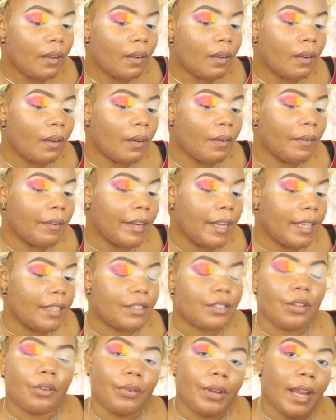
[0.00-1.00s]
All right,
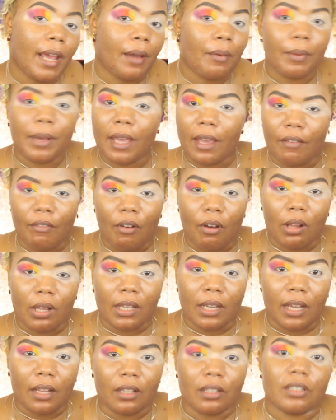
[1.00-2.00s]
so now we have all the
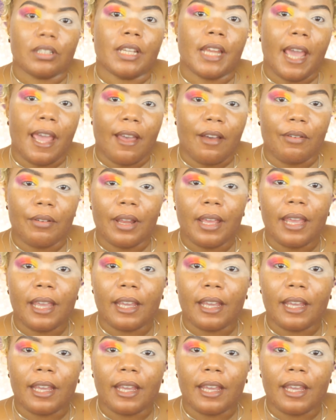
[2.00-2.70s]
colors down.